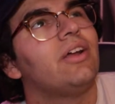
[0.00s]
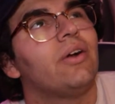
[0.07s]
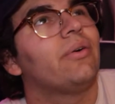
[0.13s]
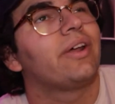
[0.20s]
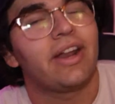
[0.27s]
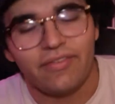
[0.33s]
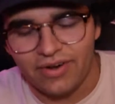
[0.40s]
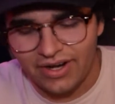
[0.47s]

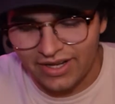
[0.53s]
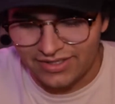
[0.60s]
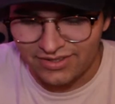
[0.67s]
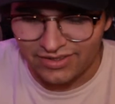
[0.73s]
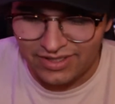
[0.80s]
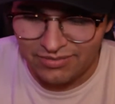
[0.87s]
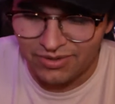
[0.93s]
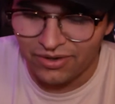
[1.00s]
Whatever, I guess
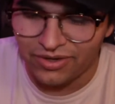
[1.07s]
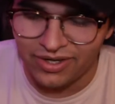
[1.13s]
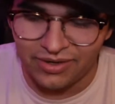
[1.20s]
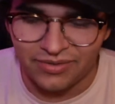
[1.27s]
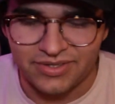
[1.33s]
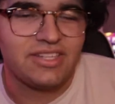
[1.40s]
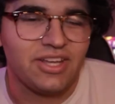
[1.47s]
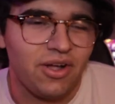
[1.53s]
I'll keep going
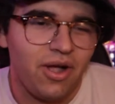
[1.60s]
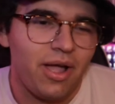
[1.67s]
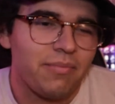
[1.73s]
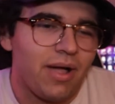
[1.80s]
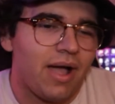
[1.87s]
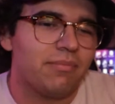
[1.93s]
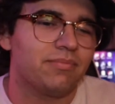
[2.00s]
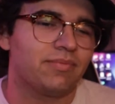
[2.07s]
anyway. So
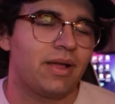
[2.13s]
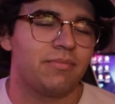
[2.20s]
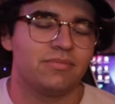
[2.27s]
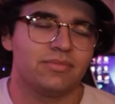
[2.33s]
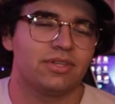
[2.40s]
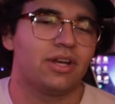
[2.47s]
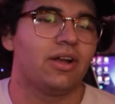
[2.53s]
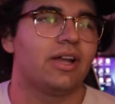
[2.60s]
I'm
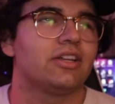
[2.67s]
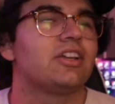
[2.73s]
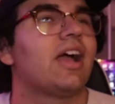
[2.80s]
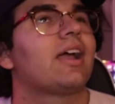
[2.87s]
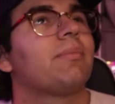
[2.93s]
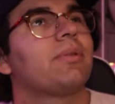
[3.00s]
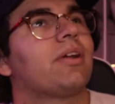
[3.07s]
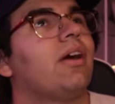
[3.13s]
you know, I
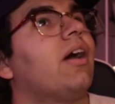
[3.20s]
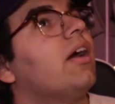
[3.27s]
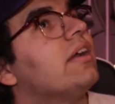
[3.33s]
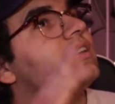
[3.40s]
jack up the car,